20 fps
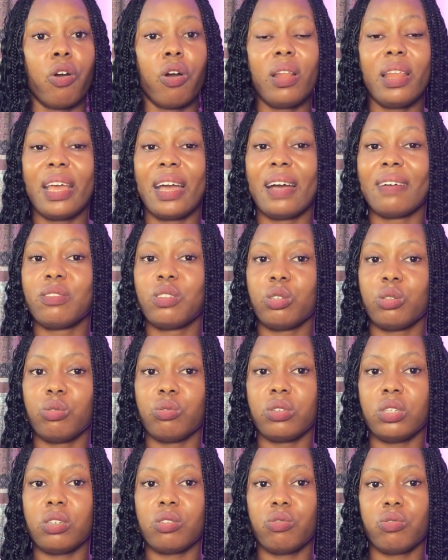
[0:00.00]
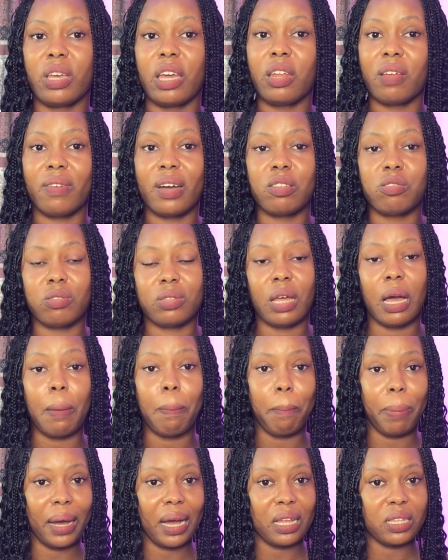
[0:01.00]
All you have to do is to head over to
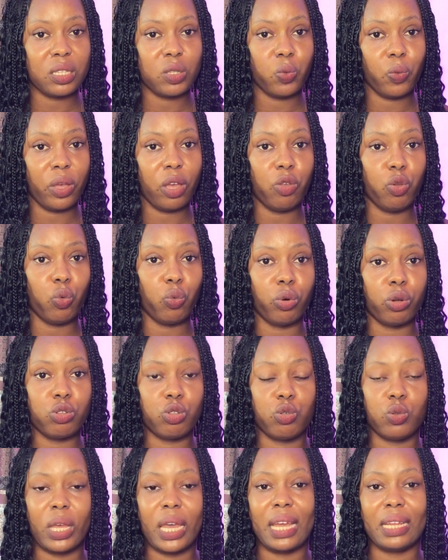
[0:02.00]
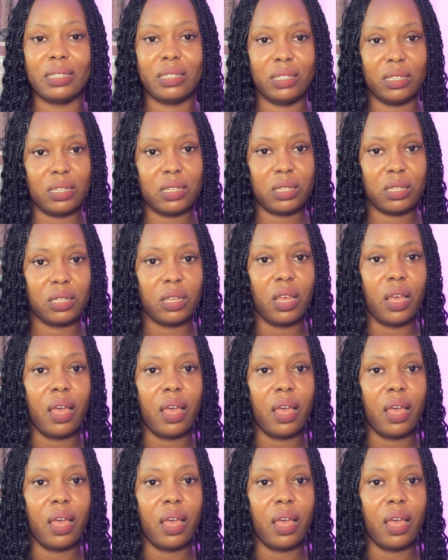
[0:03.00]
that part where you want to edit